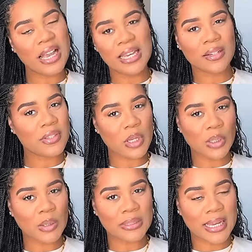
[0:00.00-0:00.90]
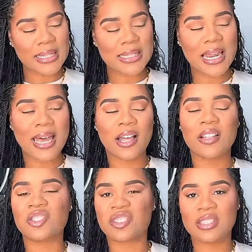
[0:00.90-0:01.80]
kind of solo date style,
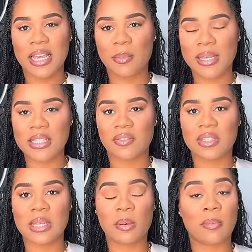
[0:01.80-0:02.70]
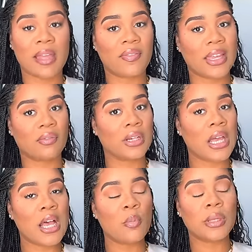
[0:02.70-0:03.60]
and just take myself to some of my favorite
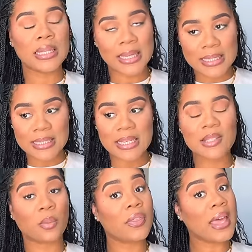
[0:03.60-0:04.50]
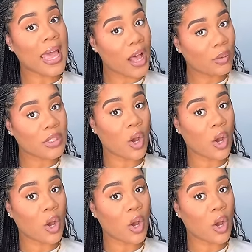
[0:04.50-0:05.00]
places without